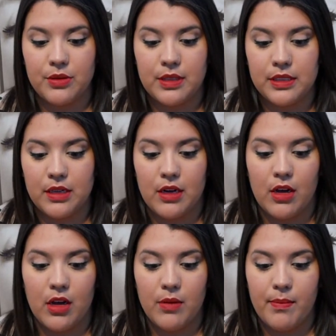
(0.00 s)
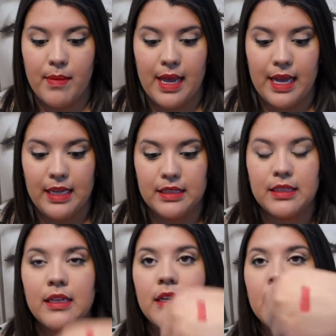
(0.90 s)
So these are all matte,
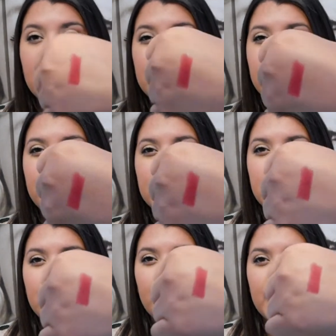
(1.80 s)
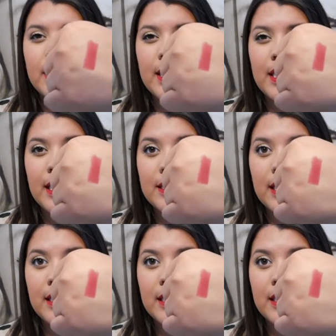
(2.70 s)
so you just don't want to take that to